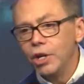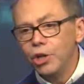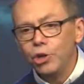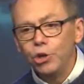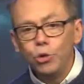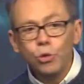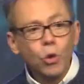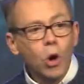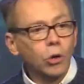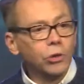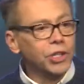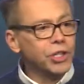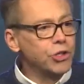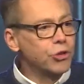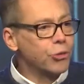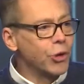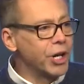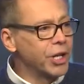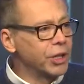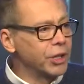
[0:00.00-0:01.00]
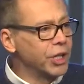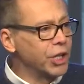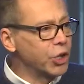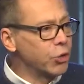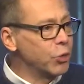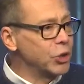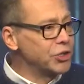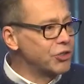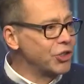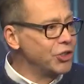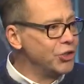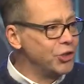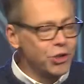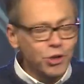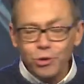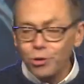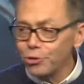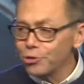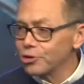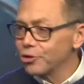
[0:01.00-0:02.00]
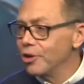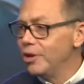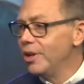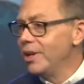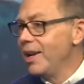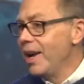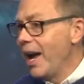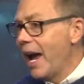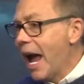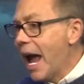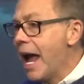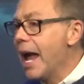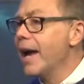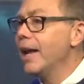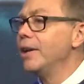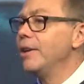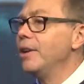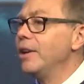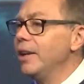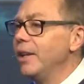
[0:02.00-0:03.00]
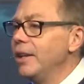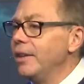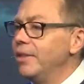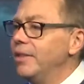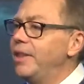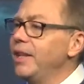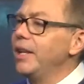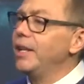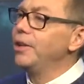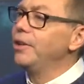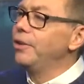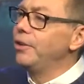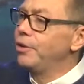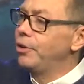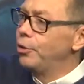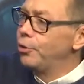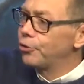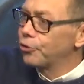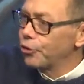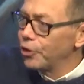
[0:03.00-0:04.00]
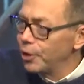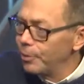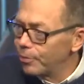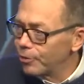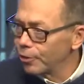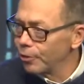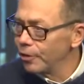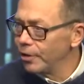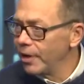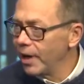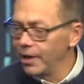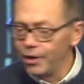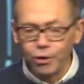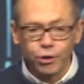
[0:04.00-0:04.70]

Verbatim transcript: You only drink liquids and juice, and then you sleep through the night.